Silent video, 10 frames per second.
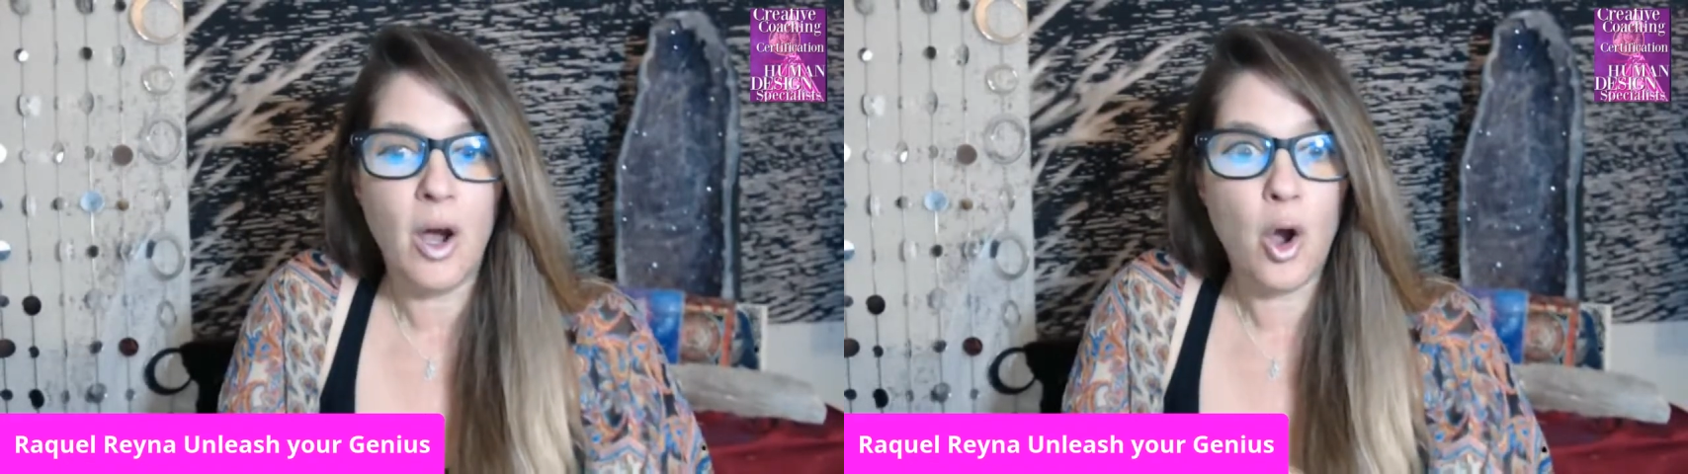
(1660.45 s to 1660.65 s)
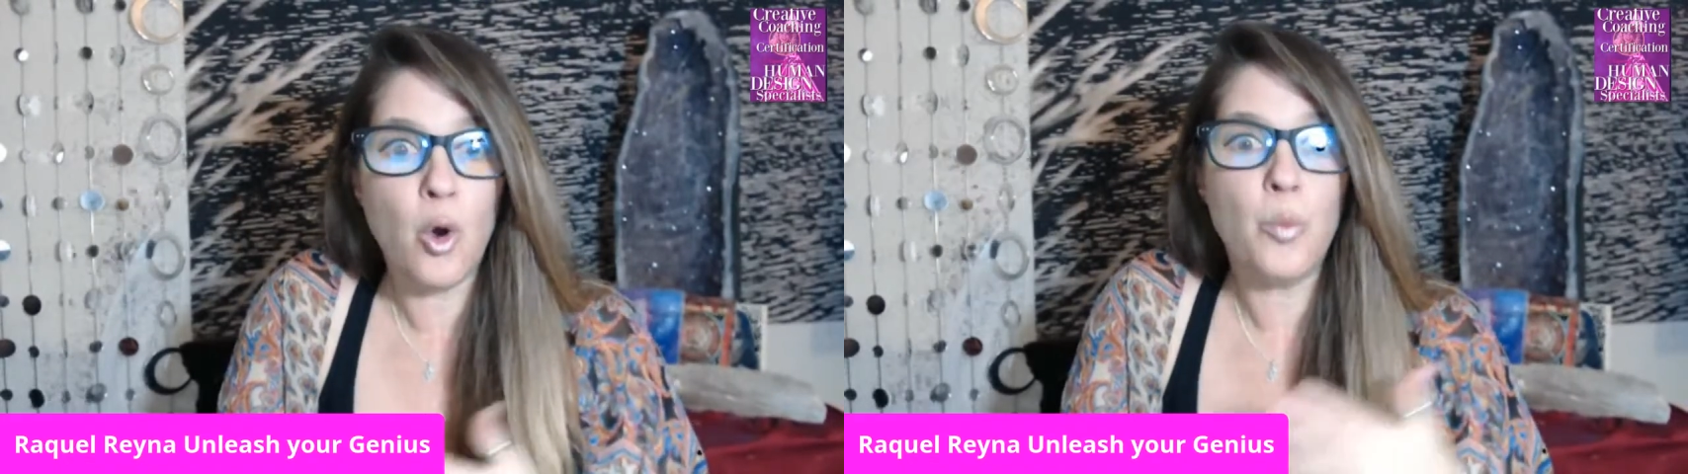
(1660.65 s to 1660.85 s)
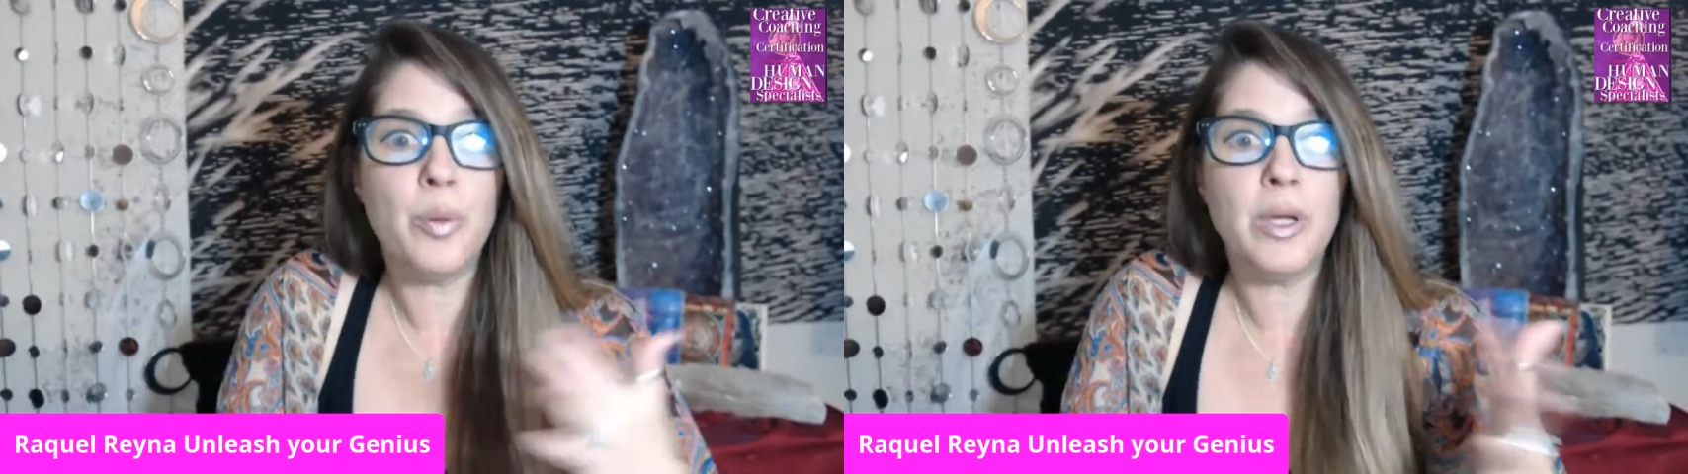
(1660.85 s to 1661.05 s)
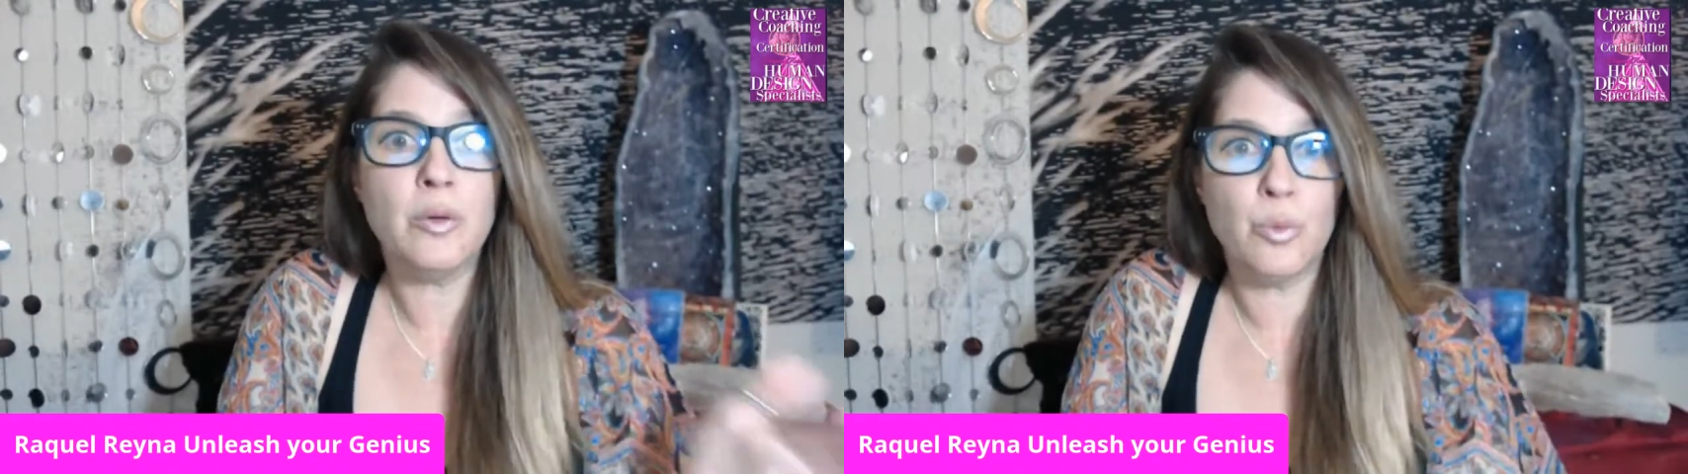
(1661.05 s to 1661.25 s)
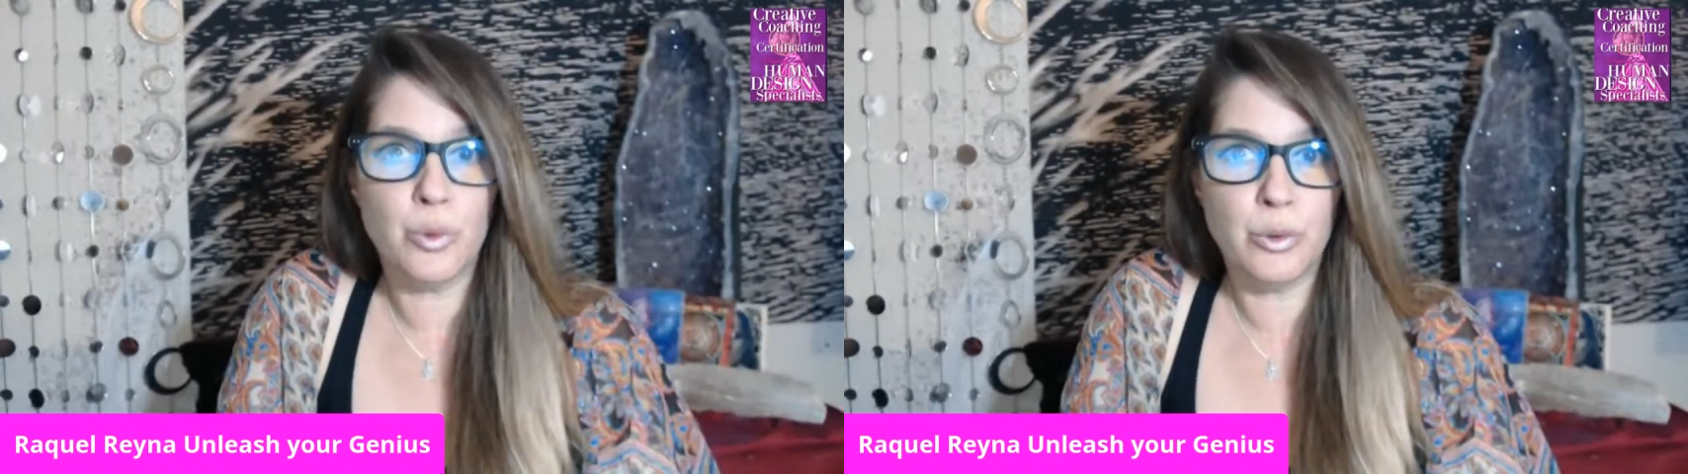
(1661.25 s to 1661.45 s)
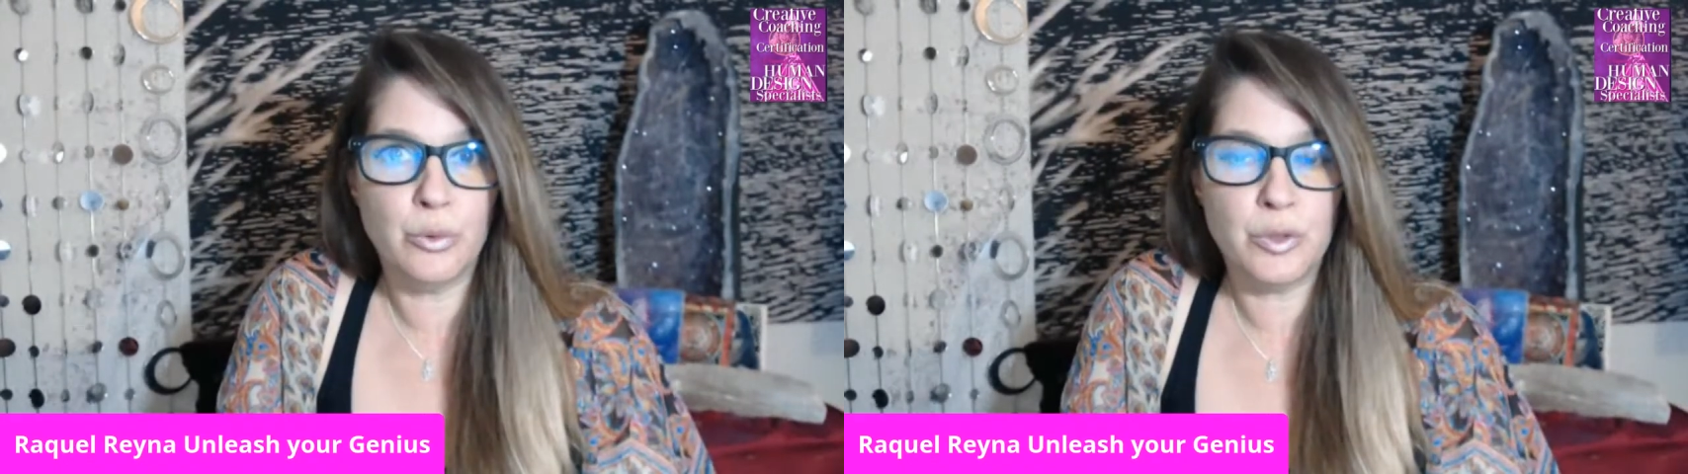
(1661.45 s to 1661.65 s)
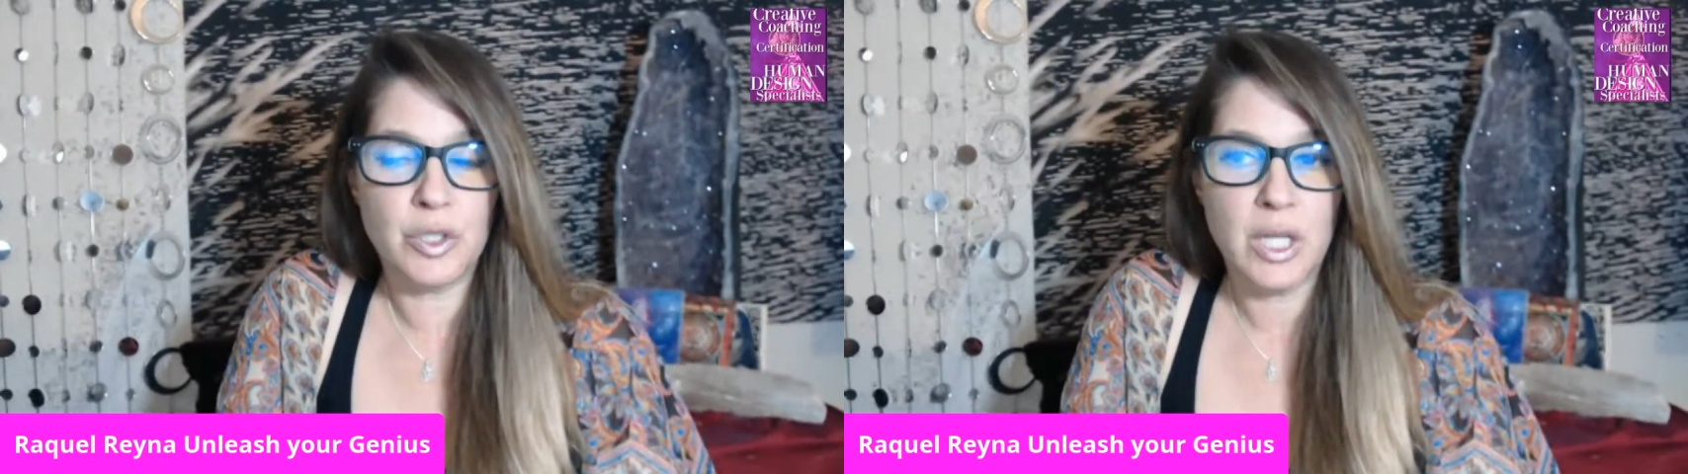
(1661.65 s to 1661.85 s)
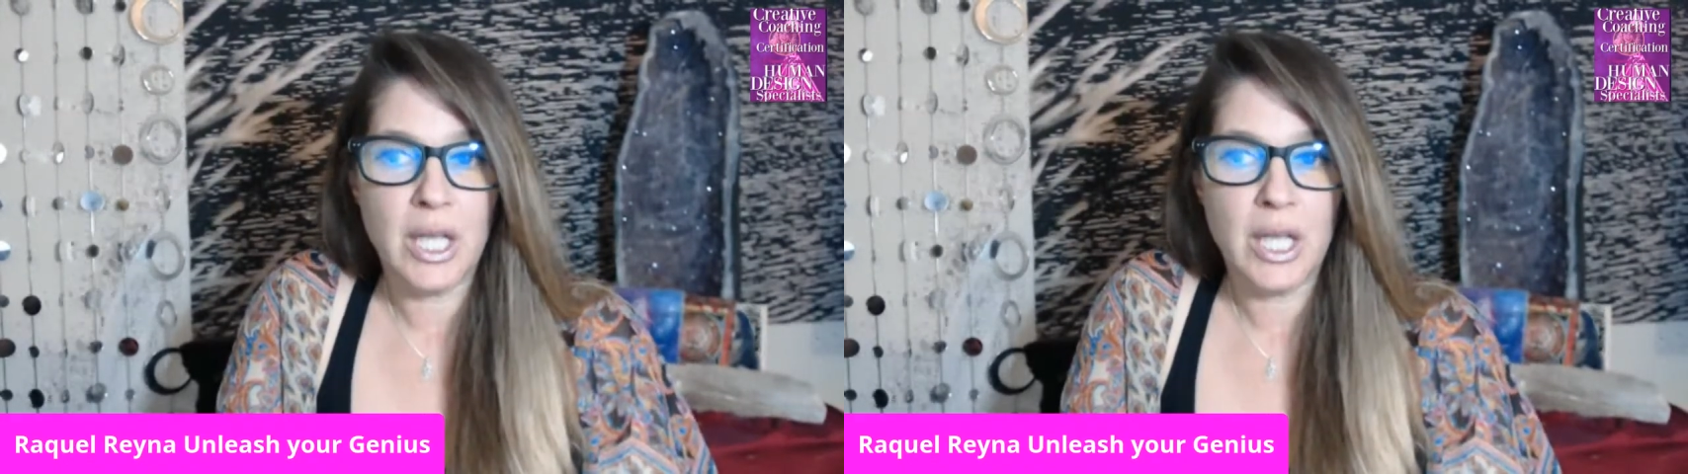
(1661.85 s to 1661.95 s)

open root,